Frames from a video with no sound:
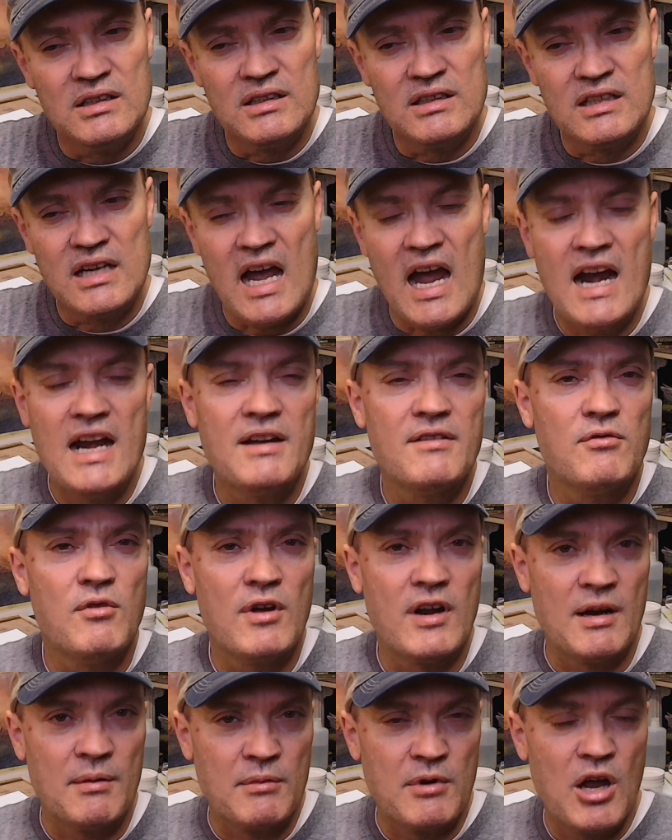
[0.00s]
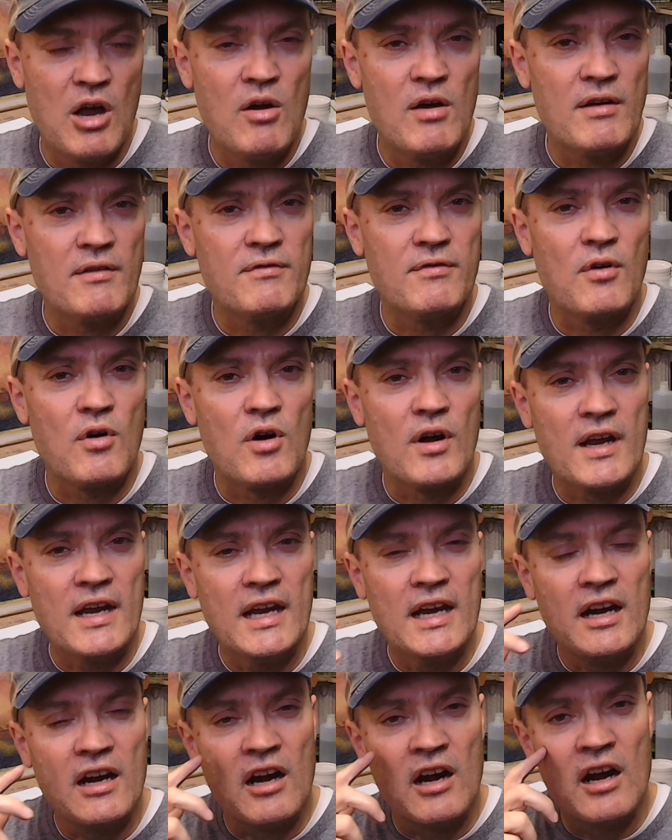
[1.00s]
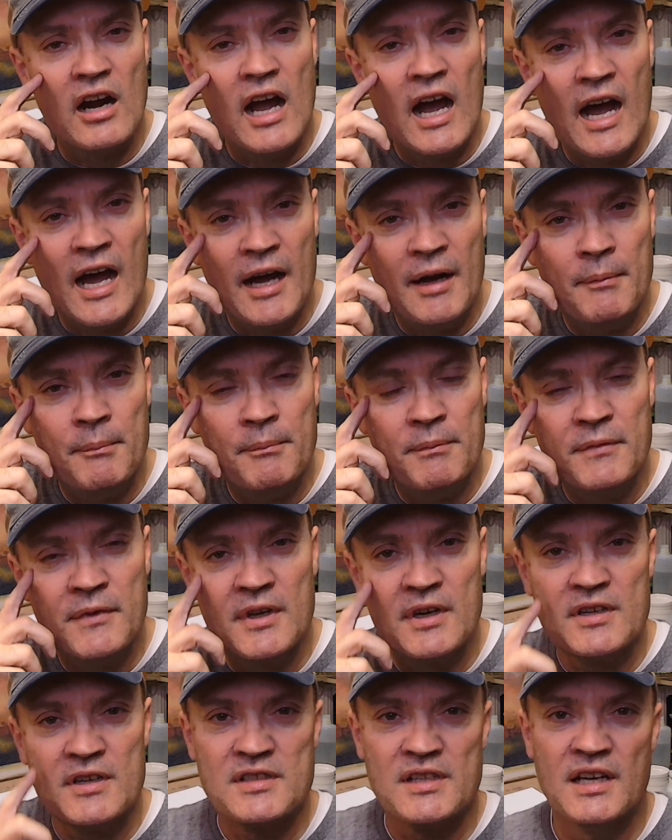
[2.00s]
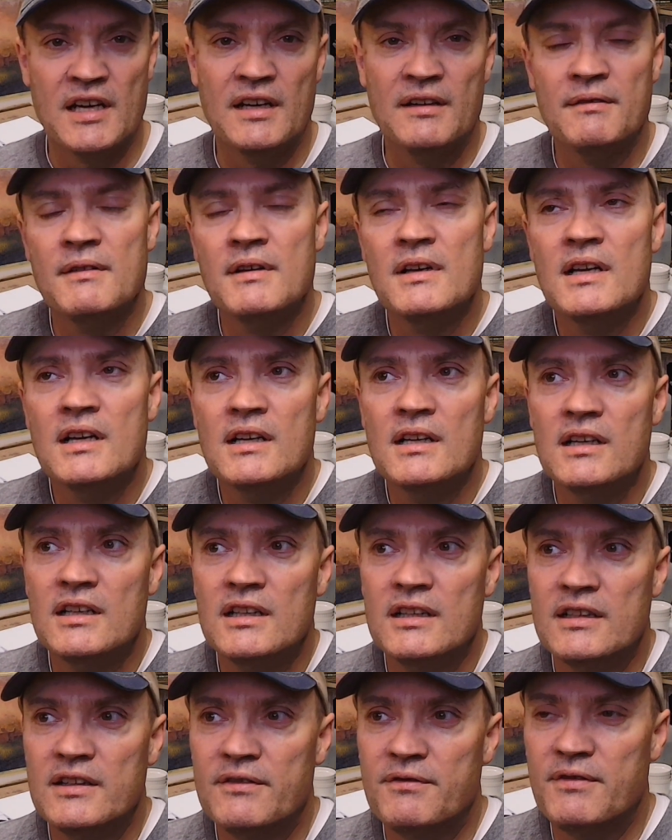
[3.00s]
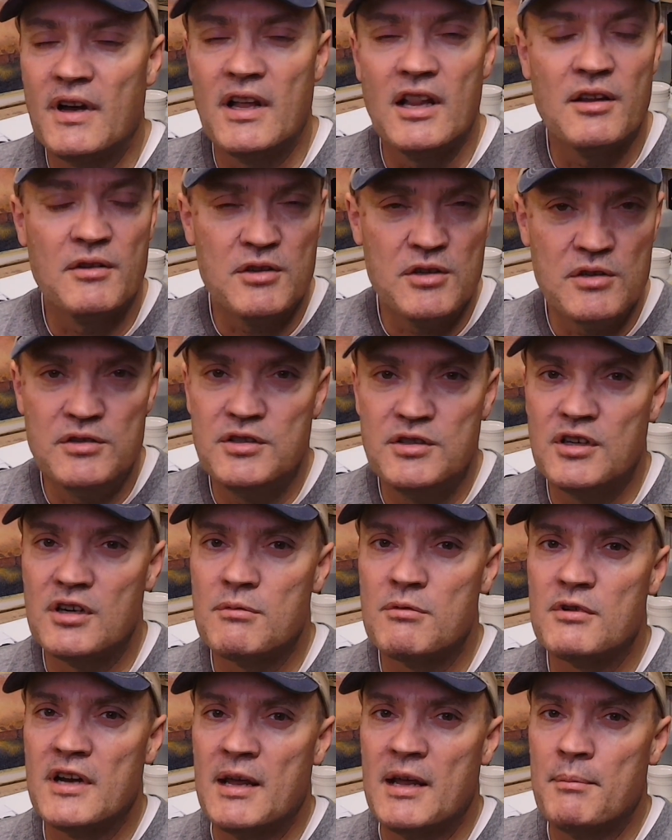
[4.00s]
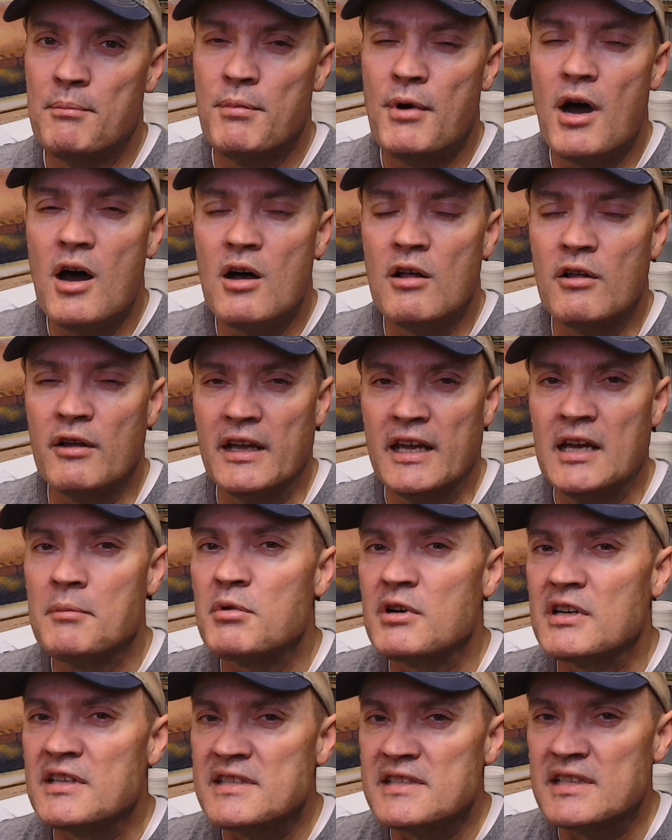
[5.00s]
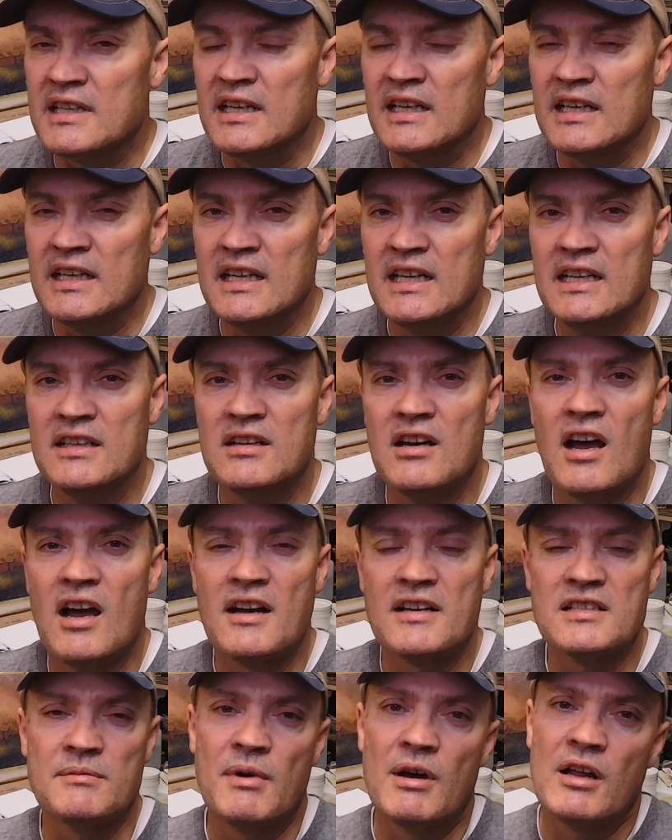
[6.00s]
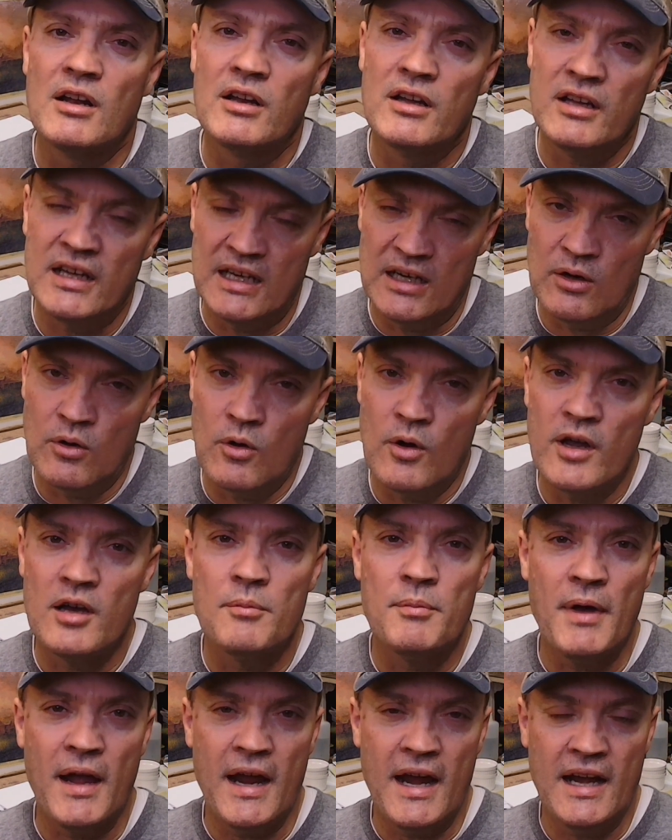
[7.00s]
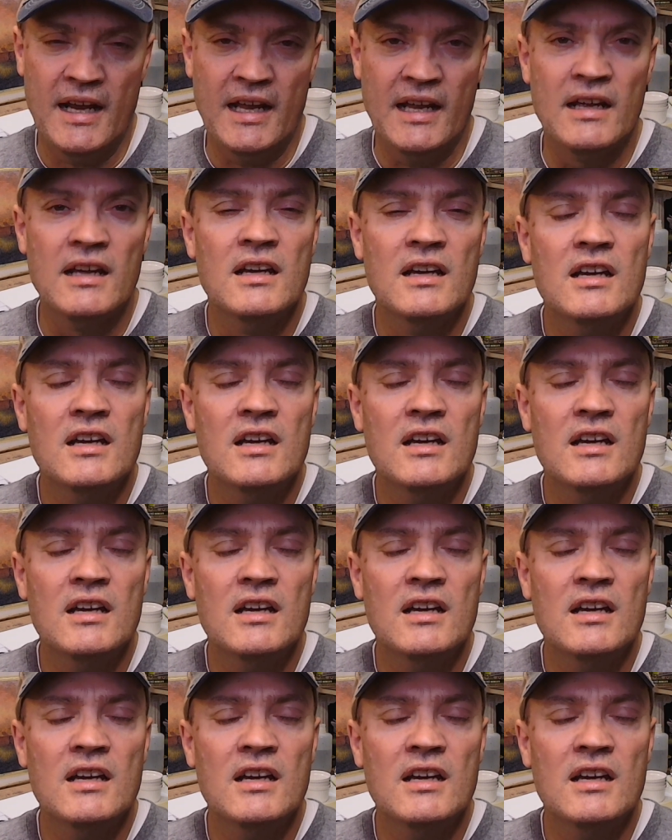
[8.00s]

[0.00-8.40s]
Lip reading: kind of what I'm going for here. There's a fellow YouTuber named Paul Ingbritson, and he talks about in oil painting,